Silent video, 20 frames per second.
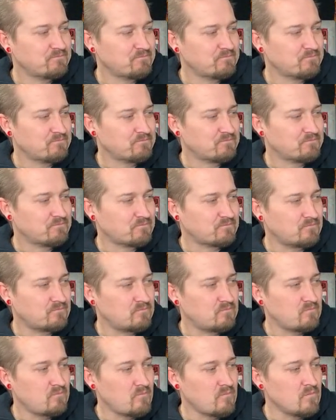
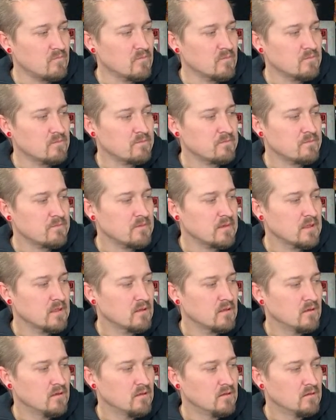
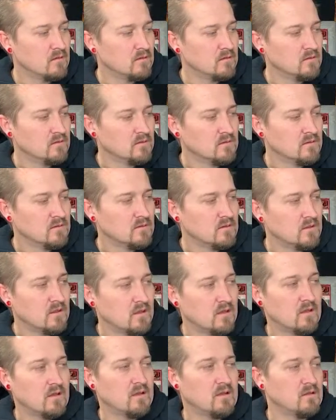
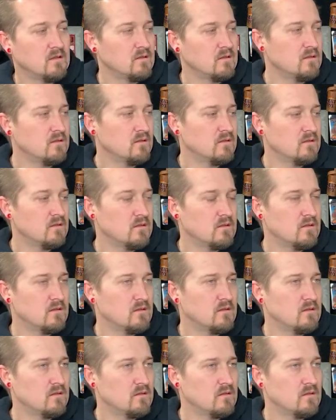
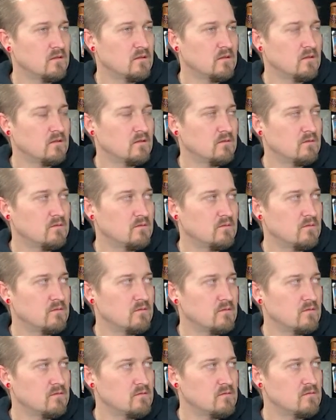
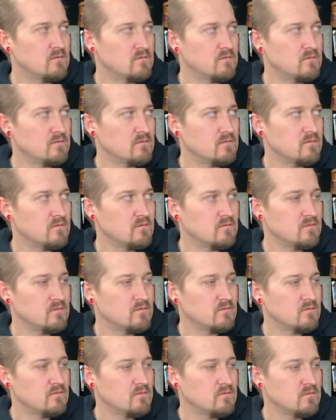
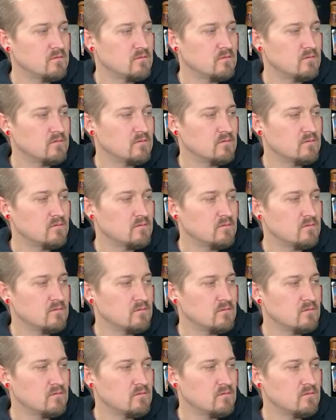(not speaking)